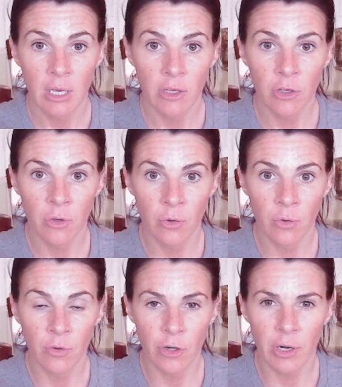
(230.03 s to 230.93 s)

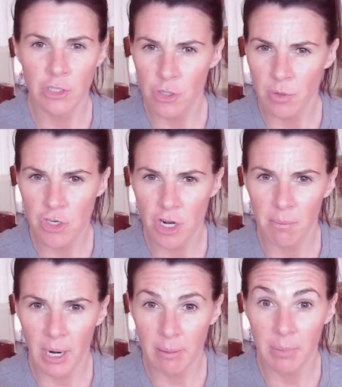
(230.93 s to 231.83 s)
Your intuition
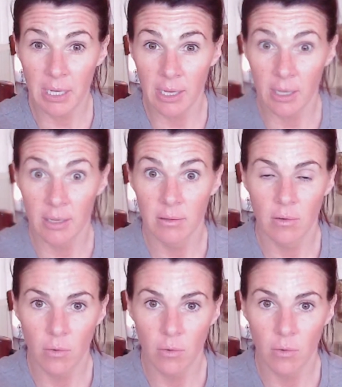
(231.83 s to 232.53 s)
might be